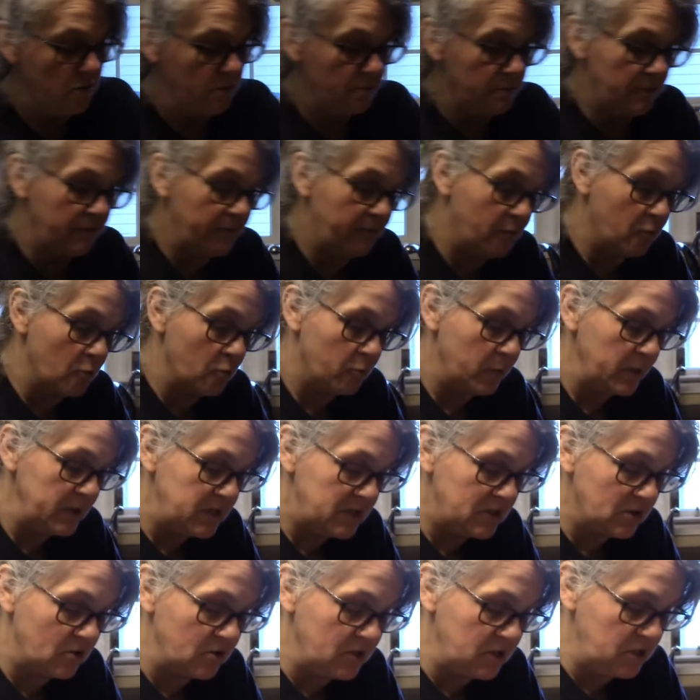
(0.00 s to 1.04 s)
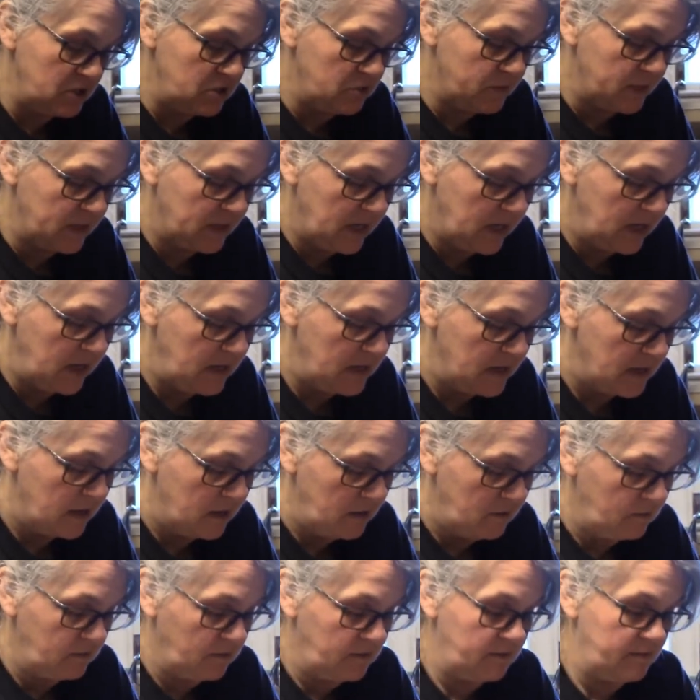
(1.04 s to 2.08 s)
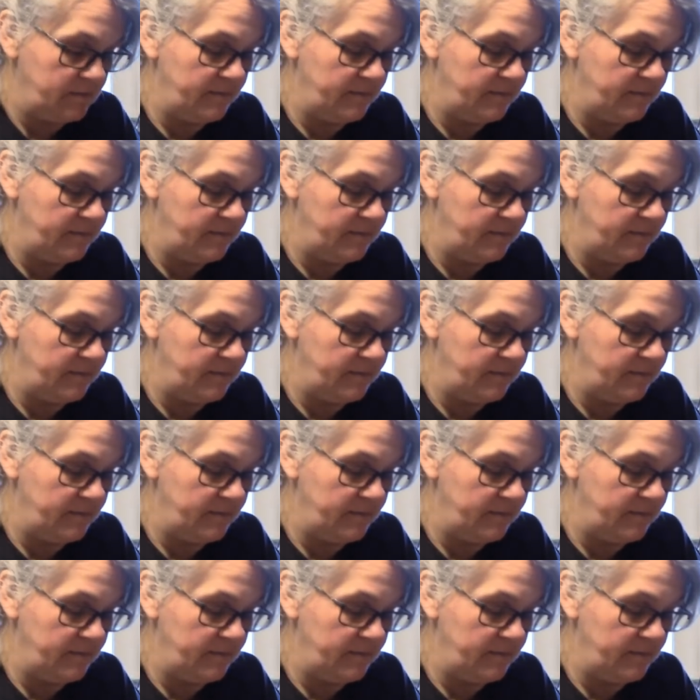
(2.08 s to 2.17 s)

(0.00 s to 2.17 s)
Before we started doing keto,